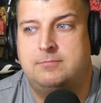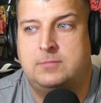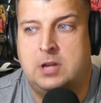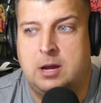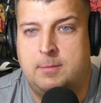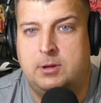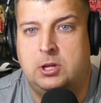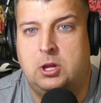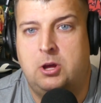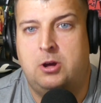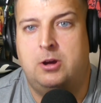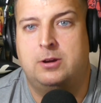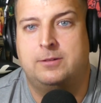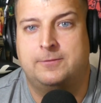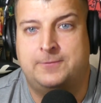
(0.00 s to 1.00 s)
come
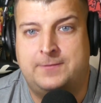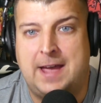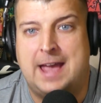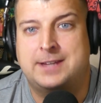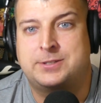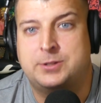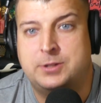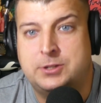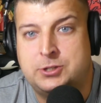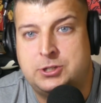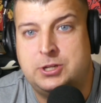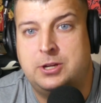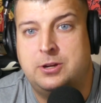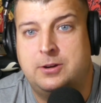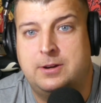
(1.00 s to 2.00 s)
along faster this
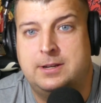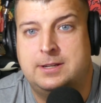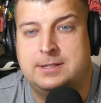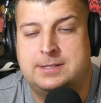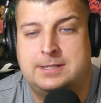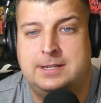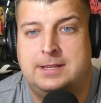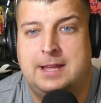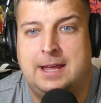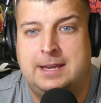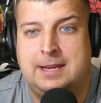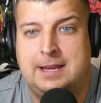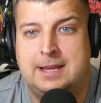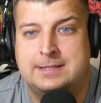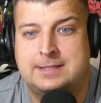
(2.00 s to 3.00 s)
year and to see that
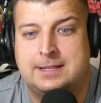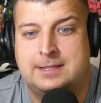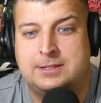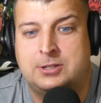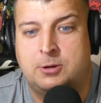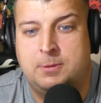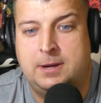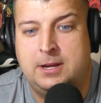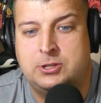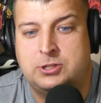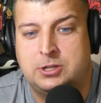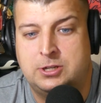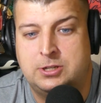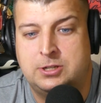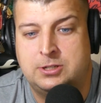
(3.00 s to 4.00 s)
he has that
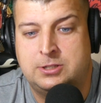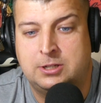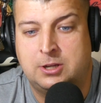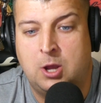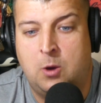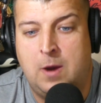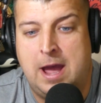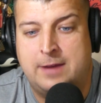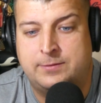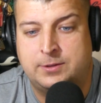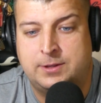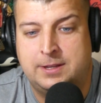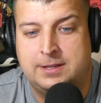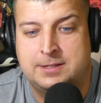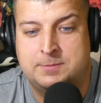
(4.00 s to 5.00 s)
determination to, to go after
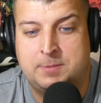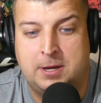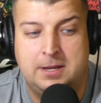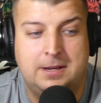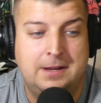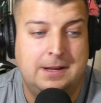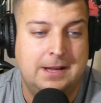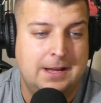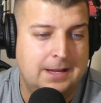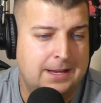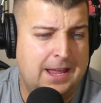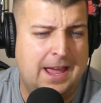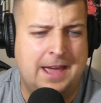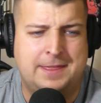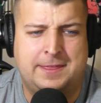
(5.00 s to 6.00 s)
things. But
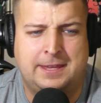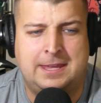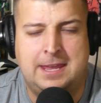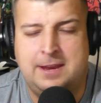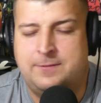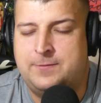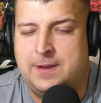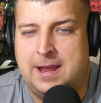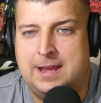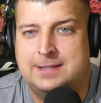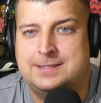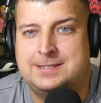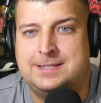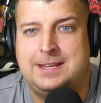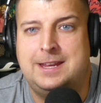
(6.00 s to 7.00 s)
yeah, I think Heat
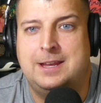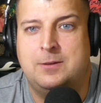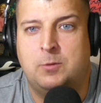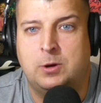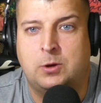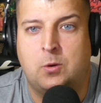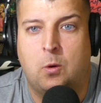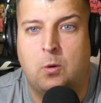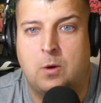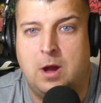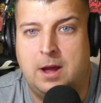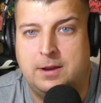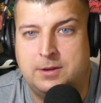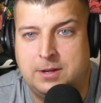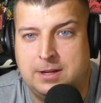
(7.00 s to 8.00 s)
fans seeing what
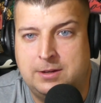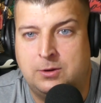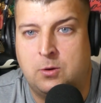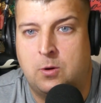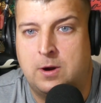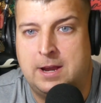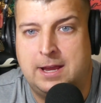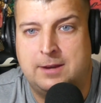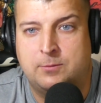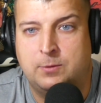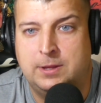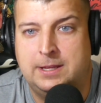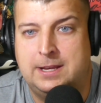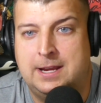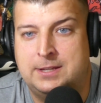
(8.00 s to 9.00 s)
Goran did, Goran had a
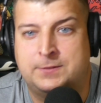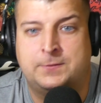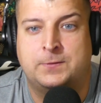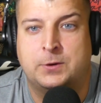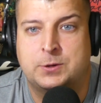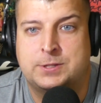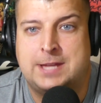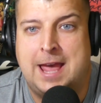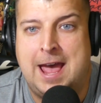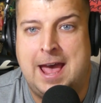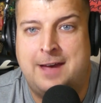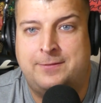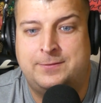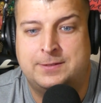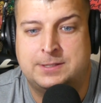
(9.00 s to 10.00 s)
really nice first
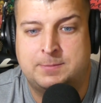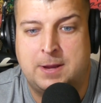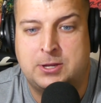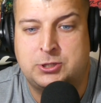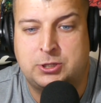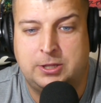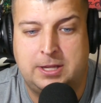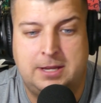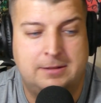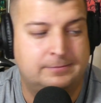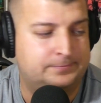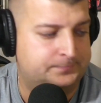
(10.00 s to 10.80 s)
half, especially.